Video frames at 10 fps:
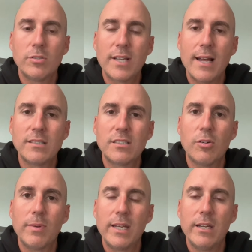who's got
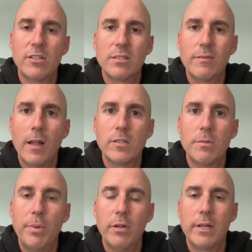so many years of
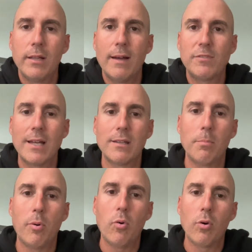eligibility left out of
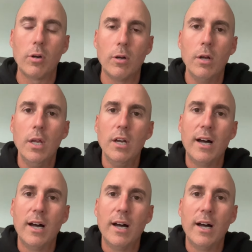the portal,